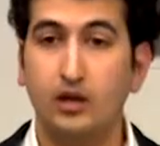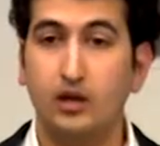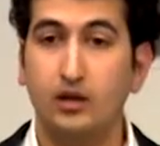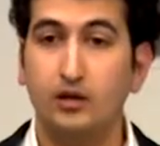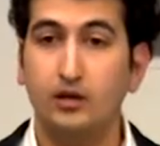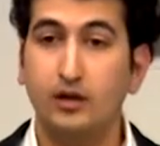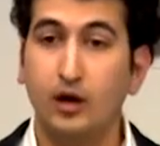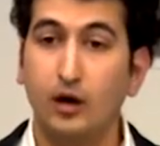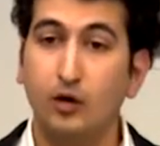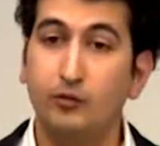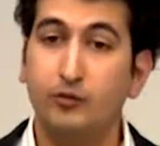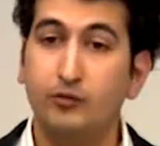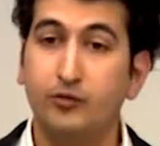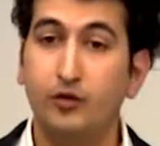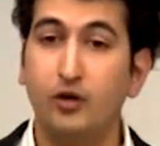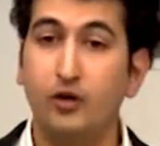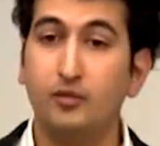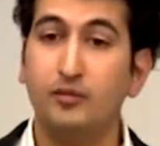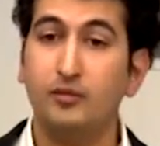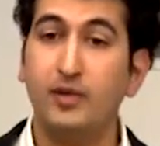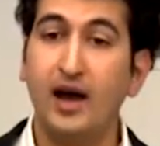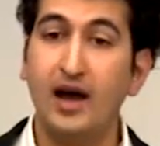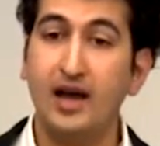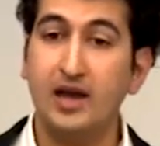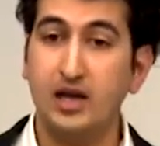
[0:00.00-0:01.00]
So for
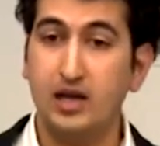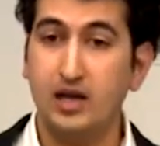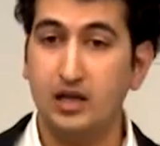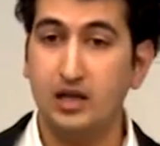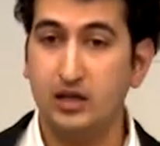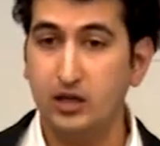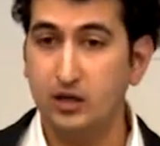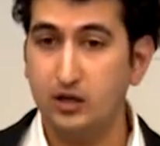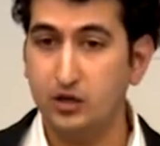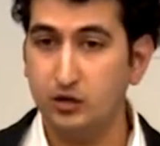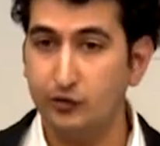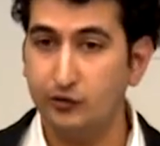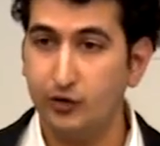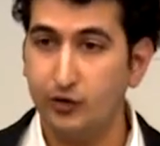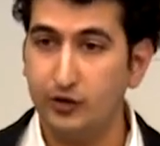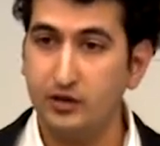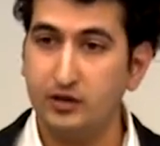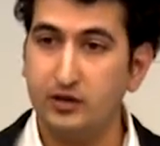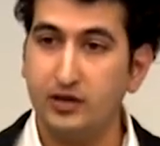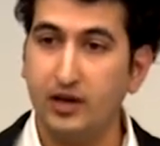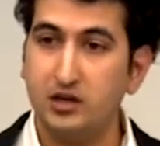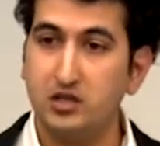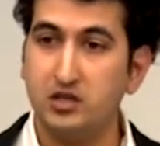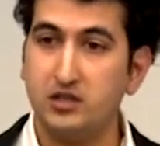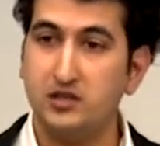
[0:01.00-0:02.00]
my initial fraud
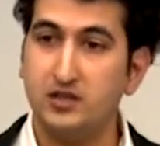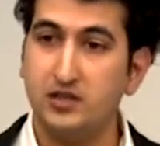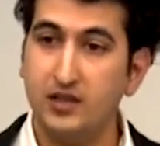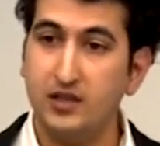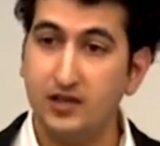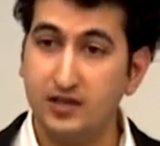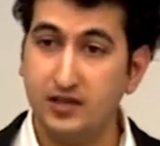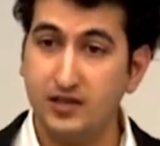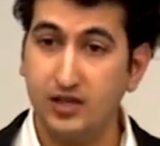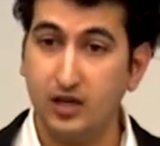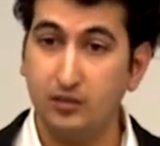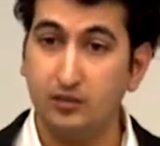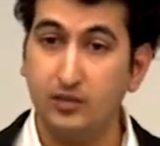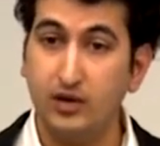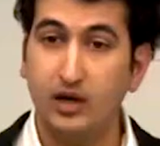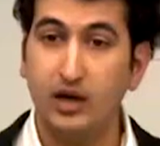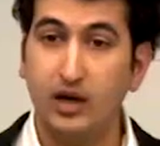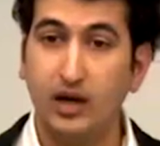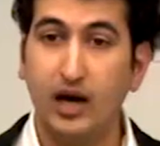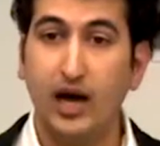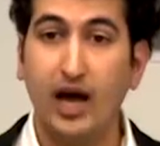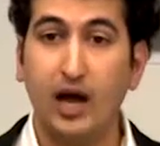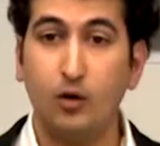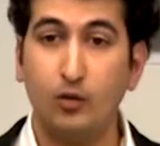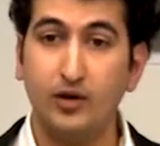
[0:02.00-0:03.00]
detection system,
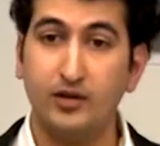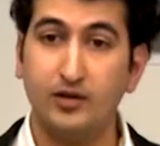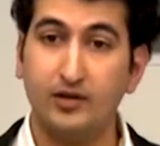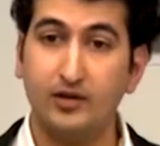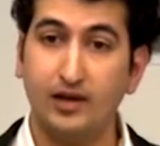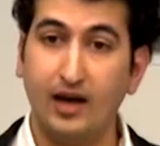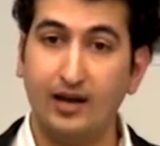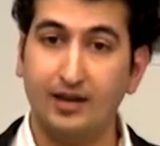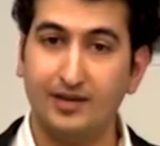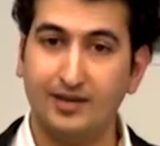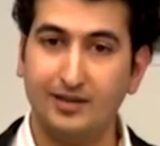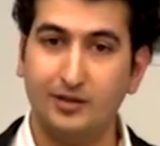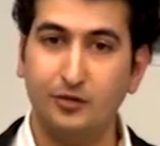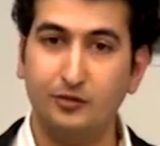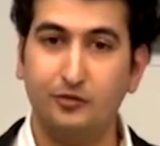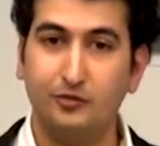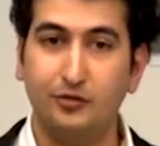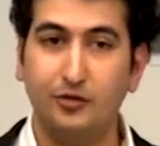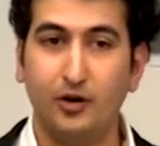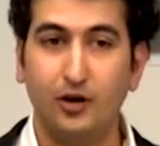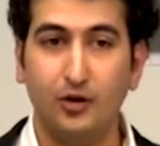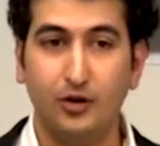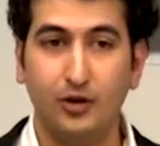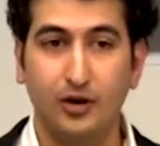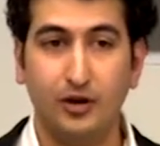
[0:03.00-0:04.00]
I was asked to
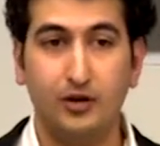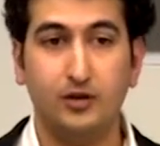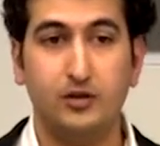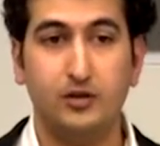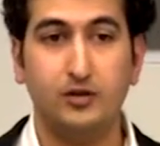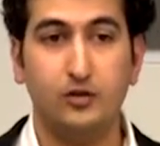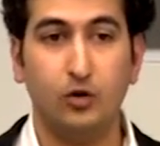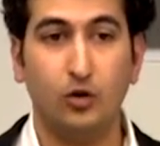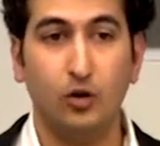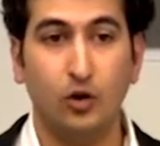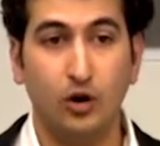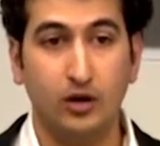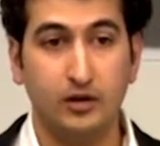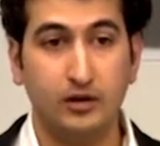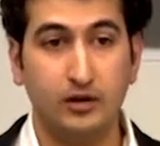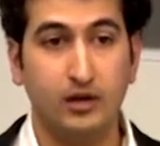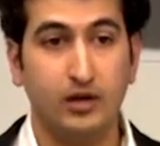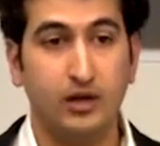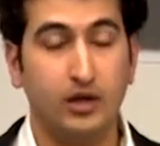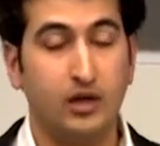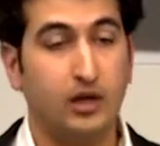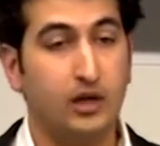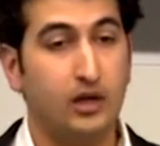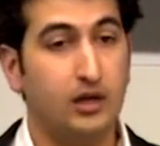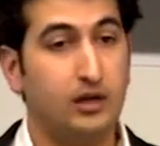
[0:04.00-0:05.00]
focus on
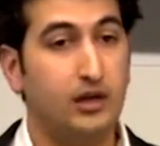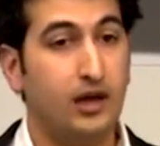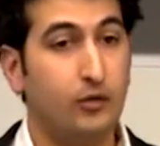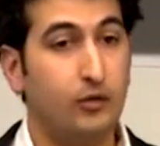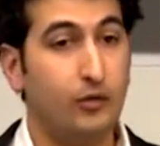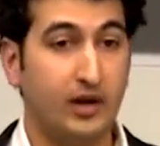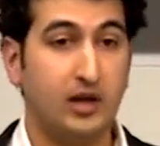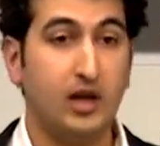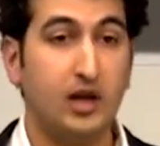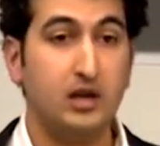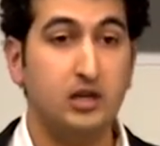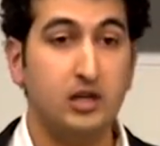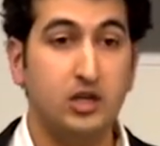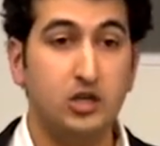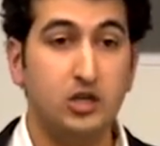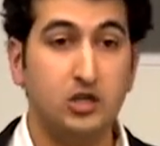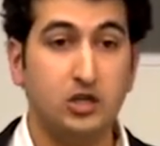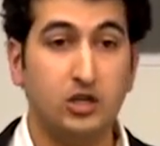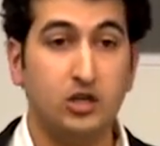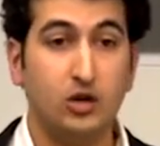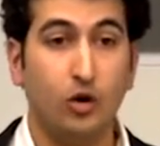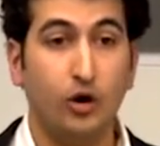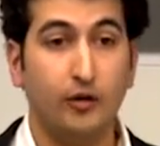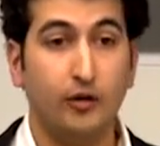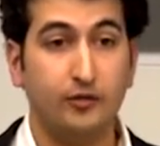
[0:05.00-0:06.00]
the
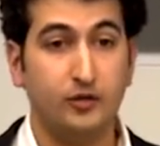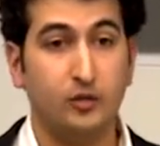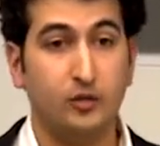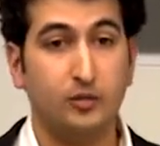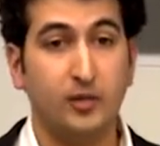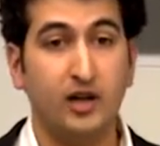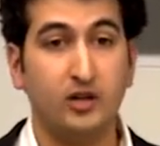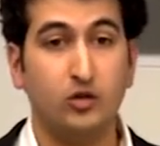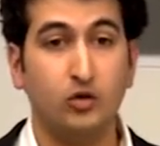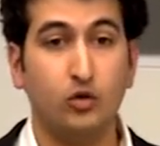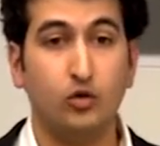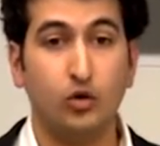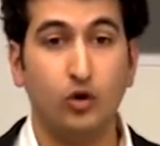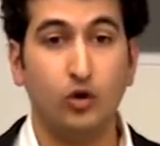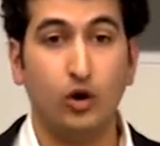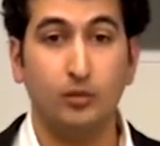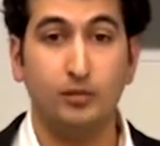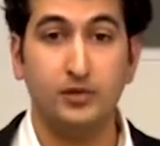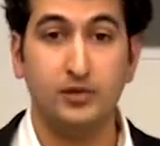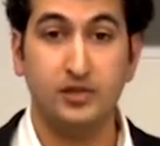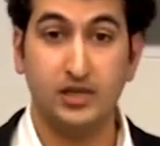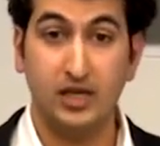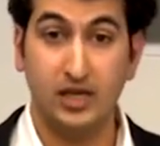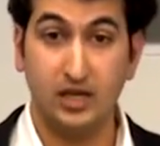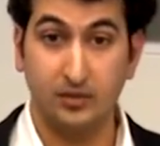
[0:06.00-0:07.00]
recognition of tomato
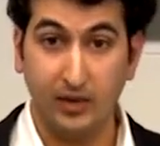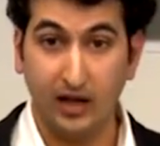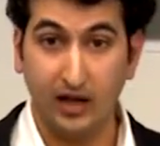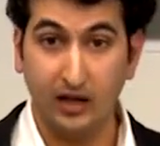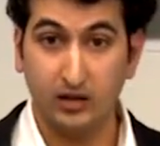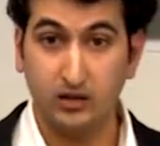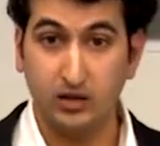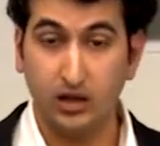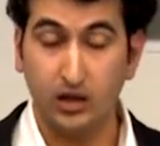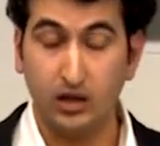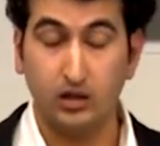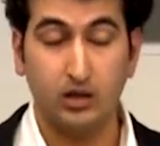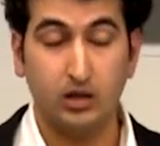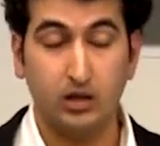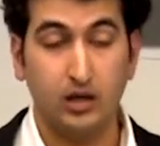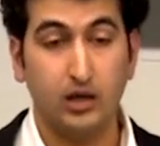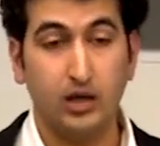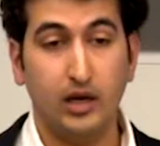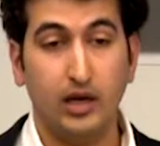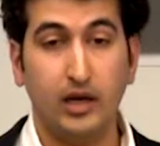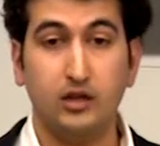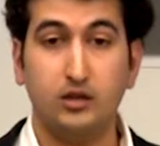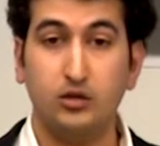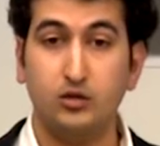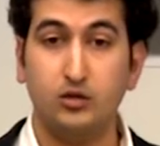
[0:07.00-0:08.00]
crops in Malta.
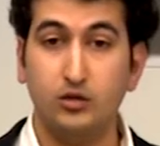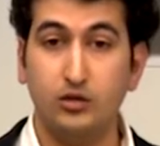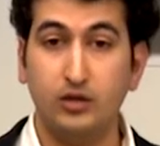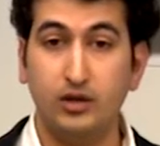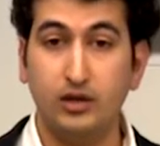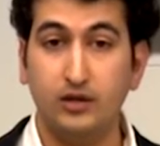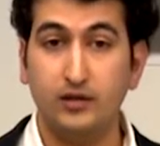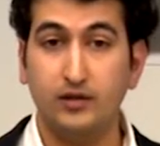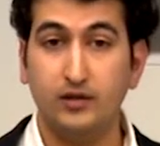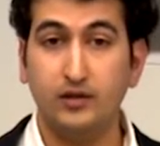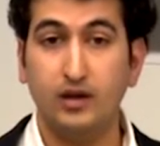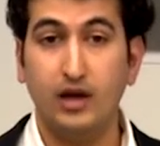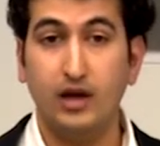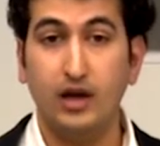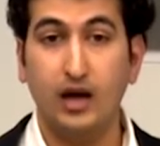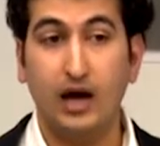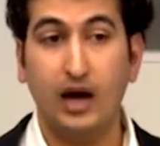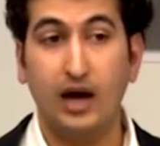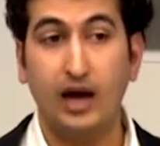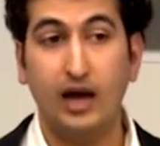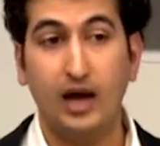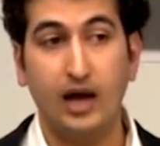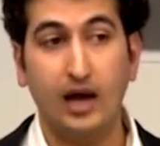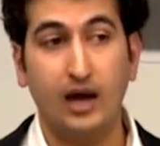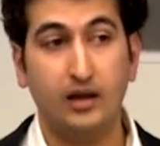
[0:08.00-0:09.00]
And to do this,
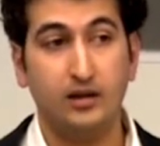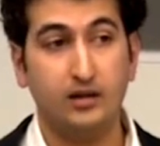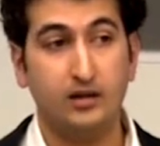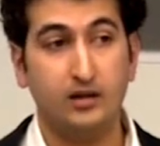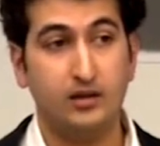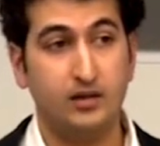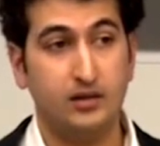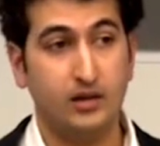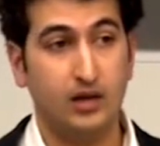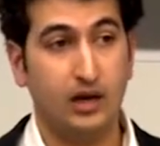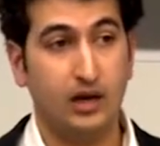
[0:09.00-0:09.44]
I had